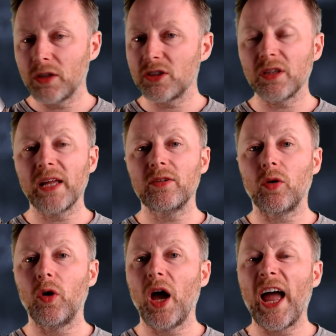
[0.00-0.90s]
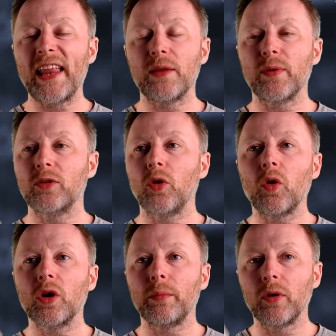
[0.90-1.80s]
and just let it out, and they would
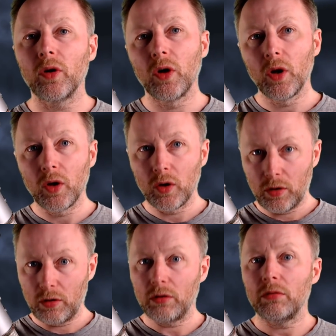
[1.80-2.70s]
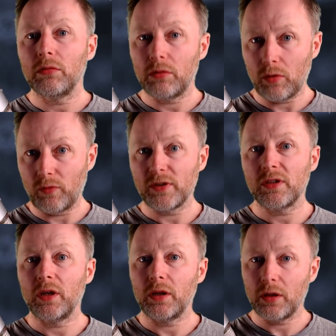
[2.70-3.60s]
talk about,
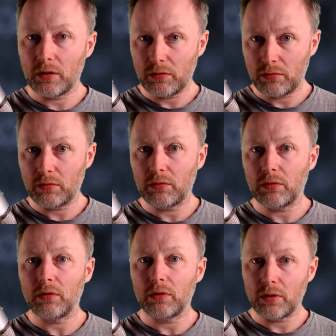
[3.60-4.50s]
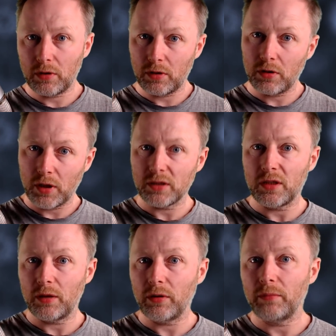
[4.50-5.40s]
obviously, that's
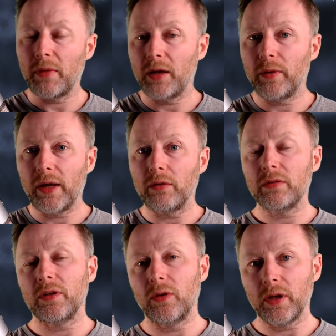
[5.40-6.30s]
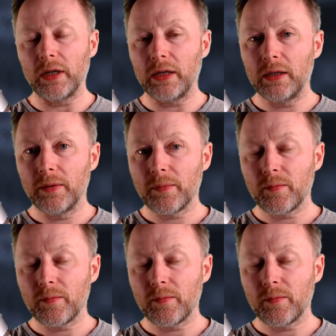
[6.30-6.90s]
to do like mental health and all that.